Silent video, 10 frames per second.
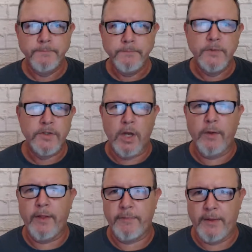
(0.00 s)
So
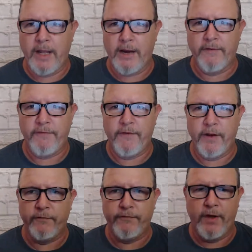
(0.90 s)
that's been kind of a
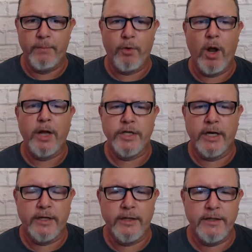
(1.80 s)
fun
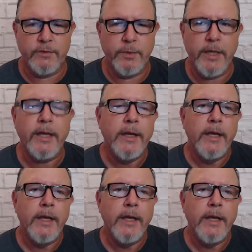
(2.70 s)
project this week.